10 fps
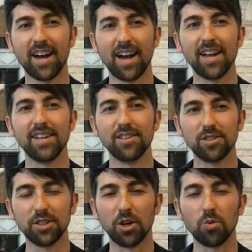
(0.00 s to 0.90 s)
uh,
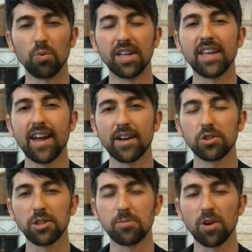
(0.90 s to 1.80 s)
you know, we can
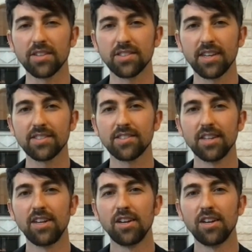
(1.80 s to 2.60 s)
actually process